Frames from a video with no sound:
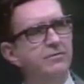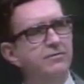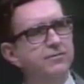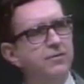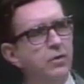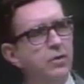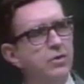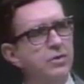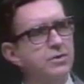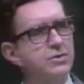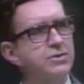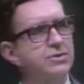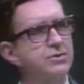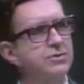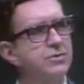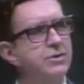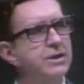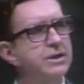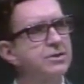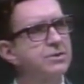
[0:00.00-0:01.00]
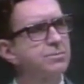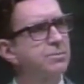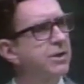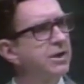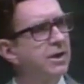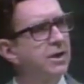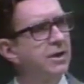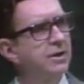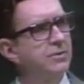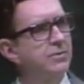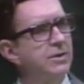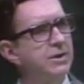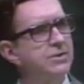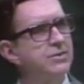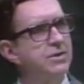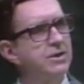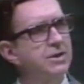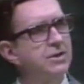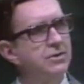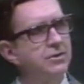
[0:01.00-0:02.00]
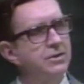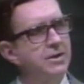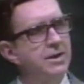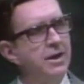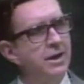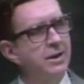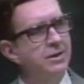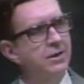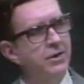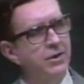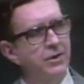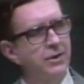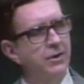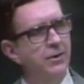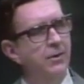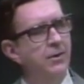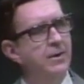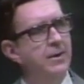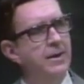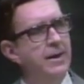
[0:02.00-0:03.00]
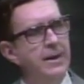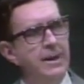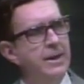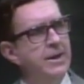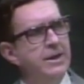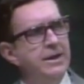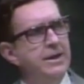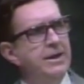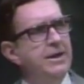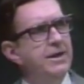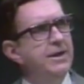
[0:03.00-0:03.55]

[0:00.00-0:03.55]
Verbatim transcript: four streets beyond which he could not go. He